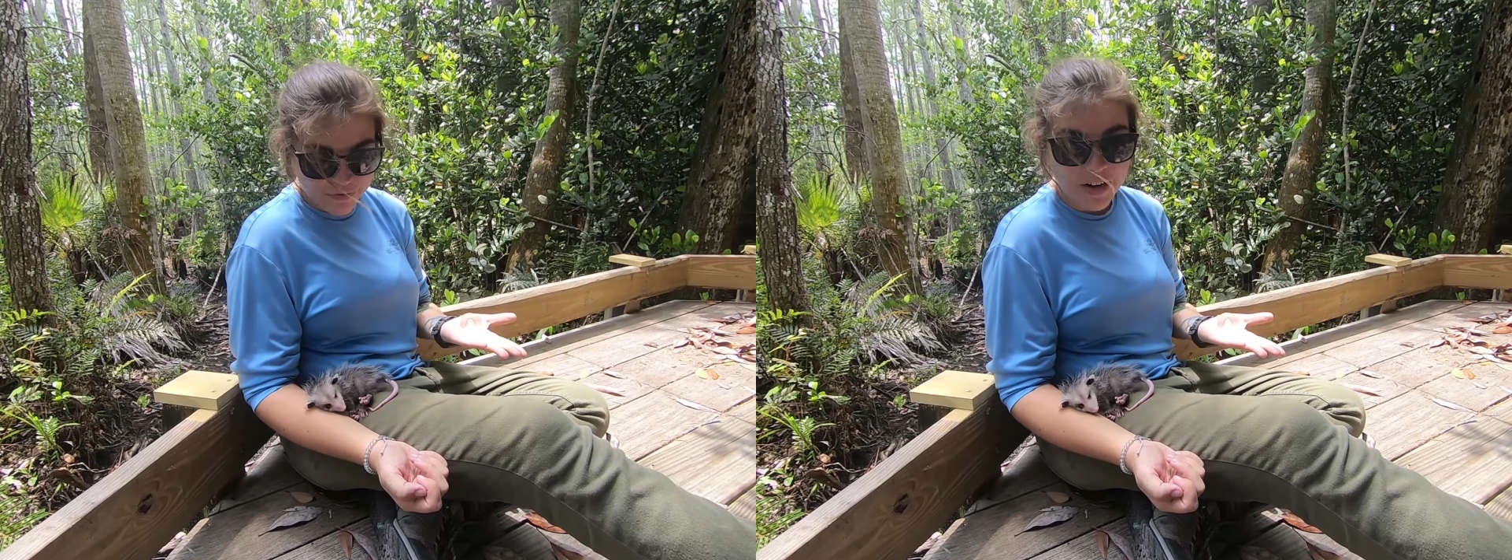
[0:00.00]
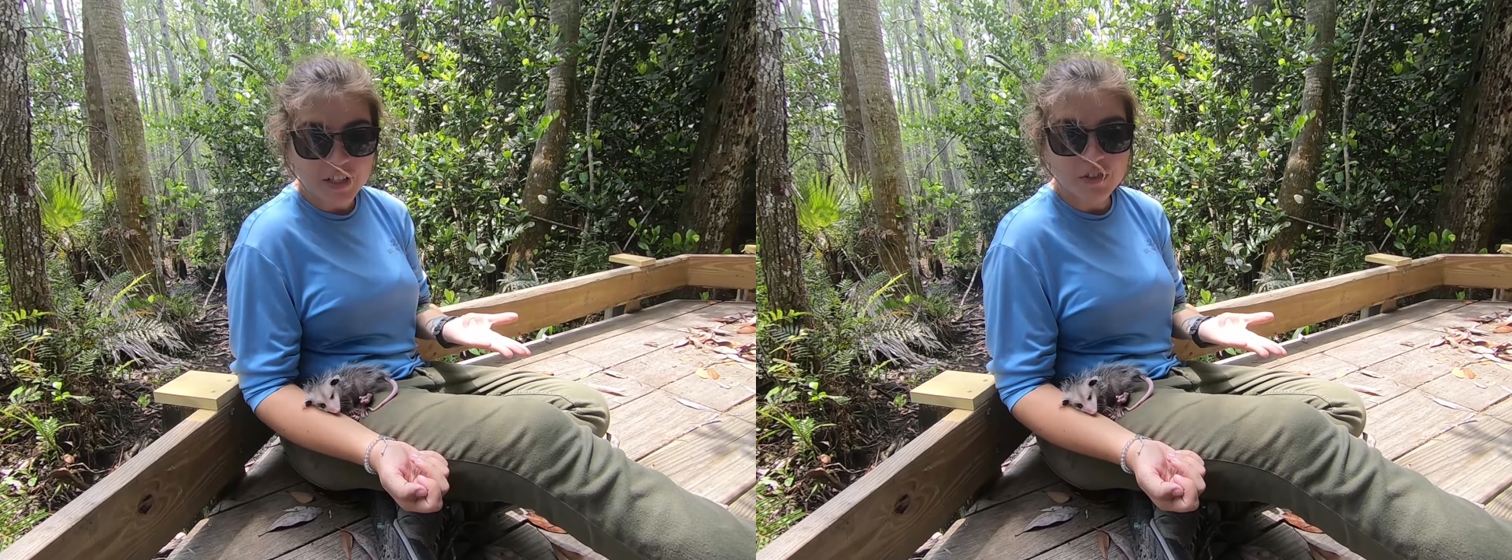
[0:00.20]

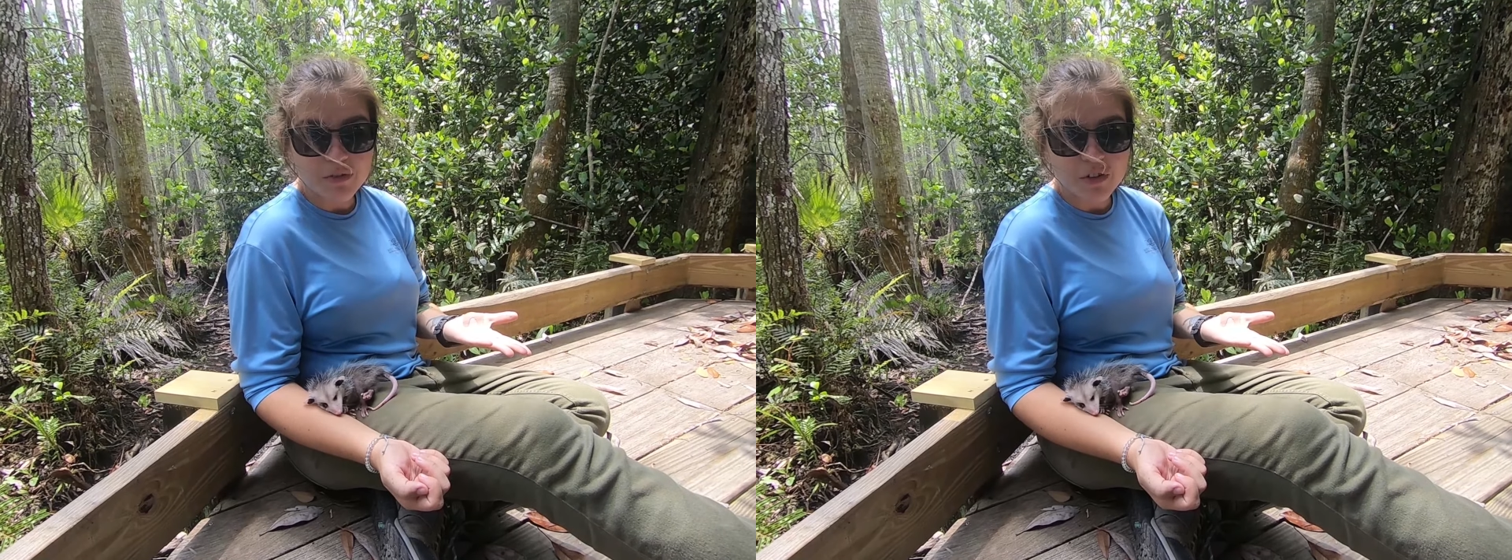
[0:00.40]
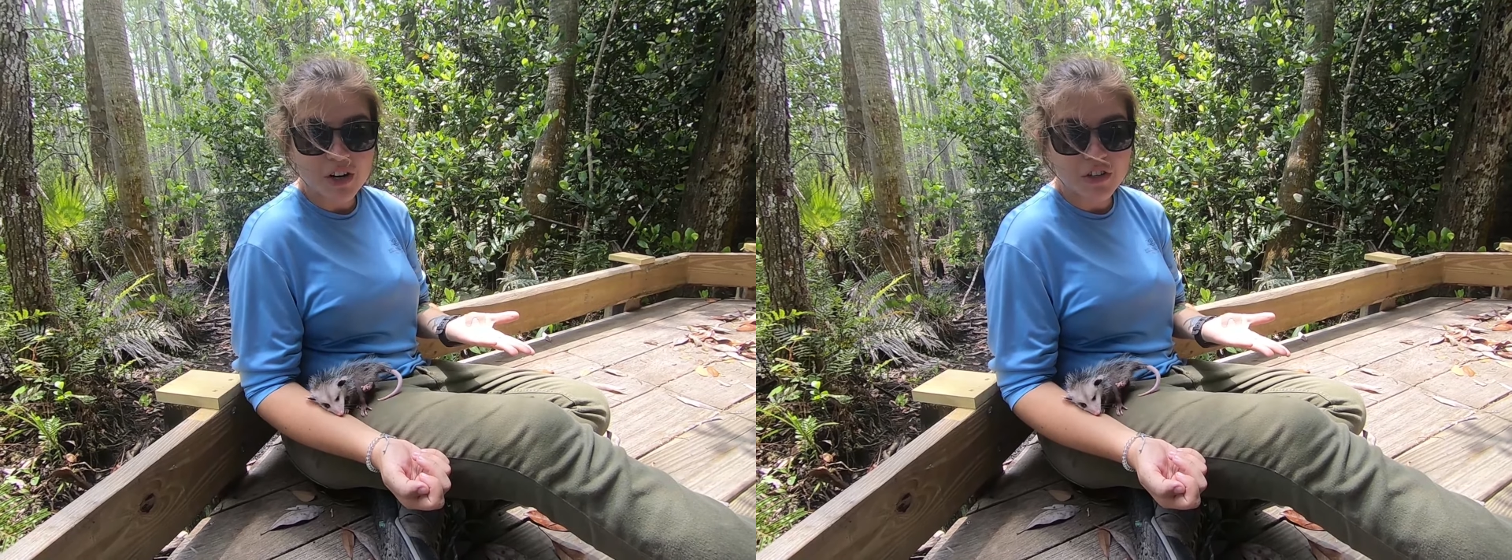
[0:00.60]
friends from
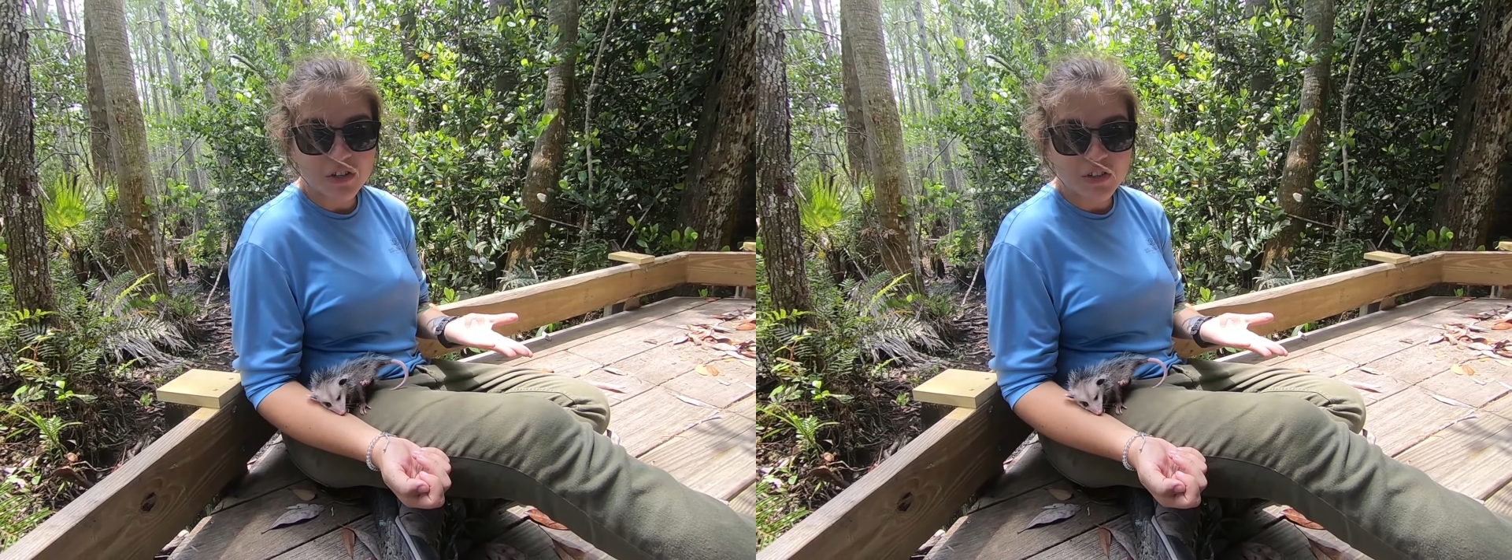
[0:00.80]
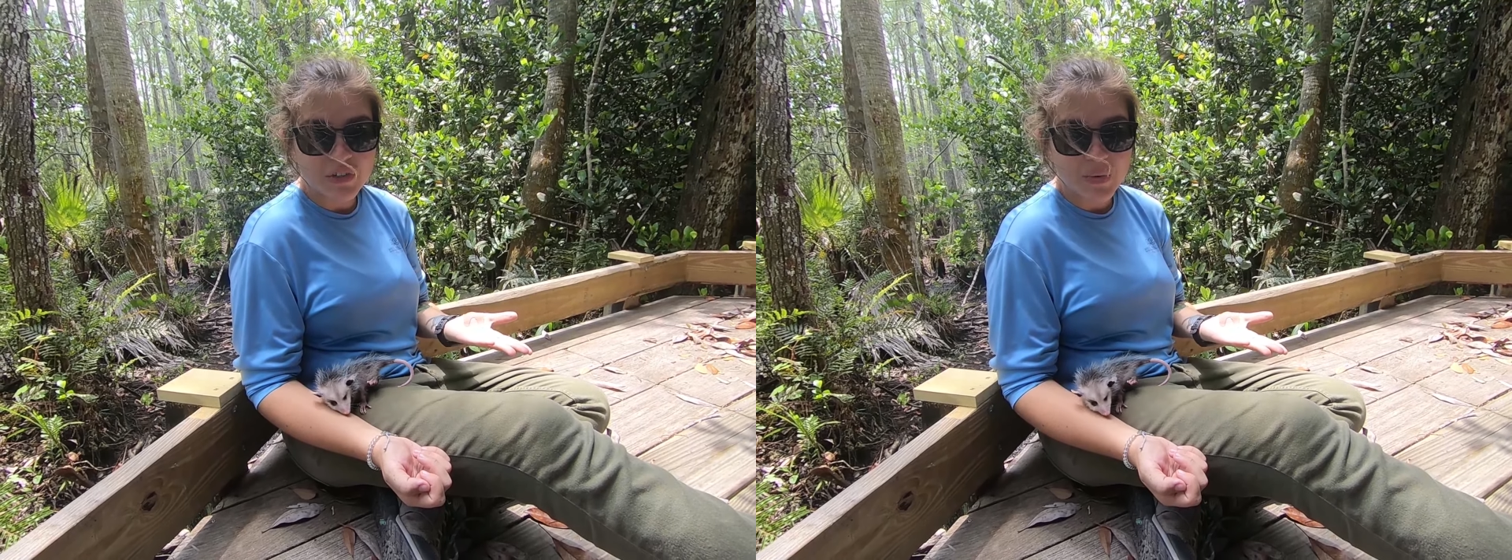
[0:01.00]
Treasure
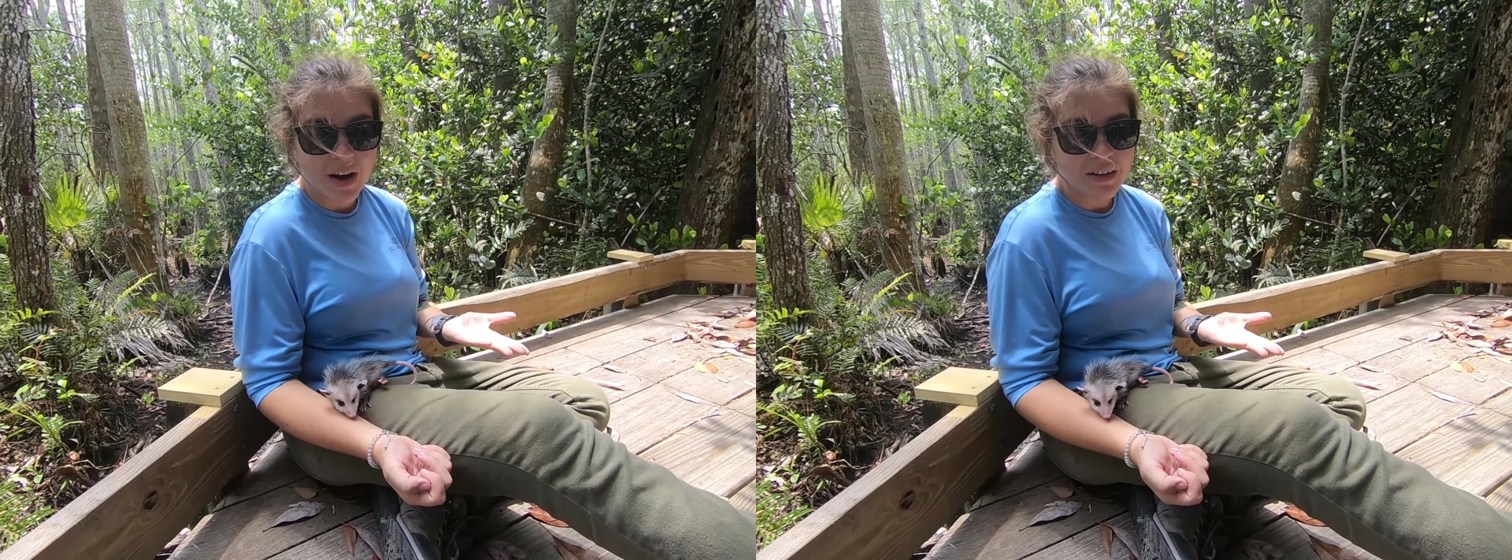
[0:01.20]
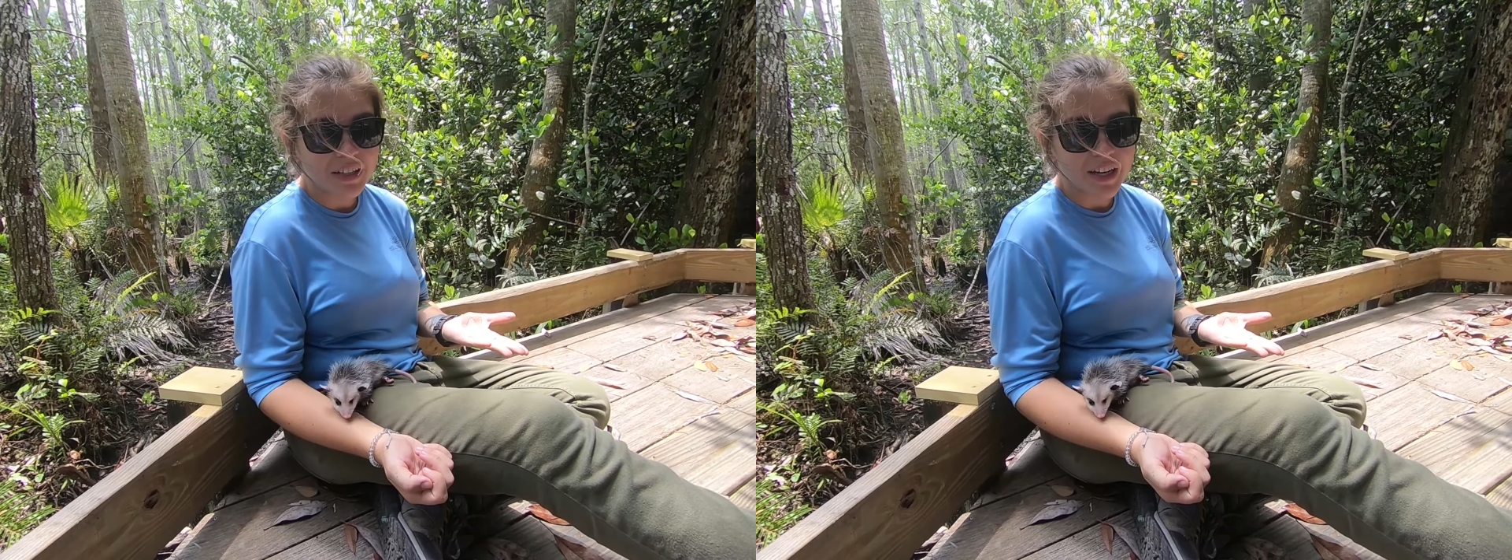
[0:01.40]
Coast
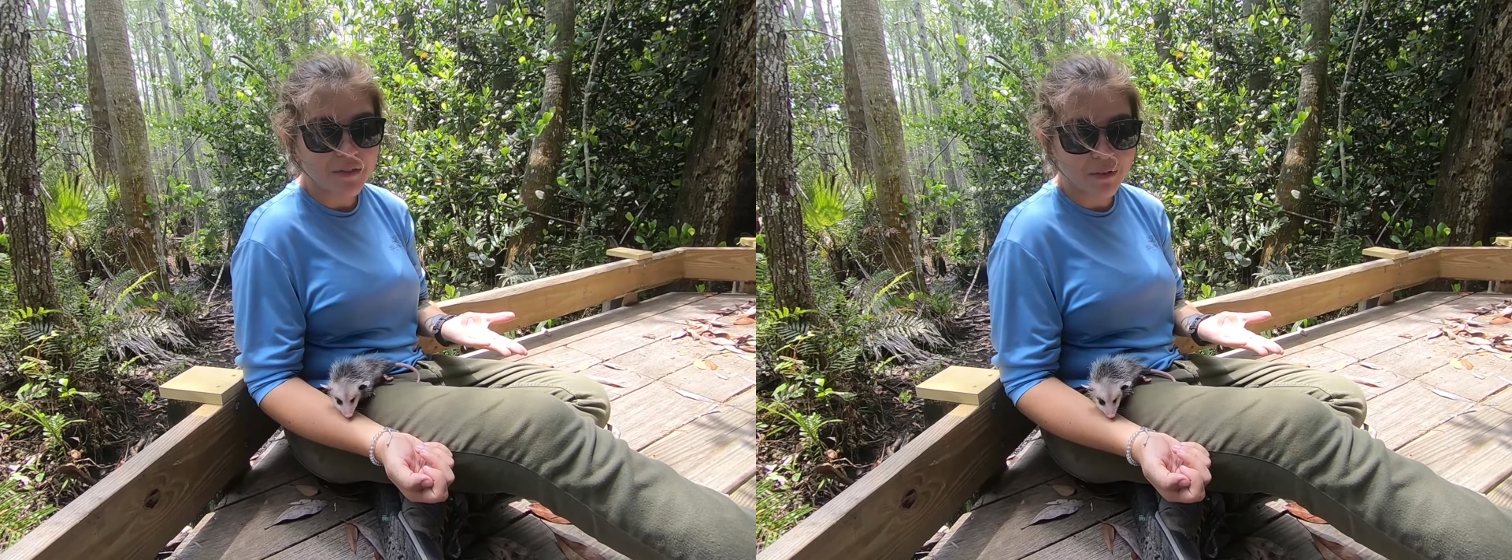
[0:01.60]
Wildlife.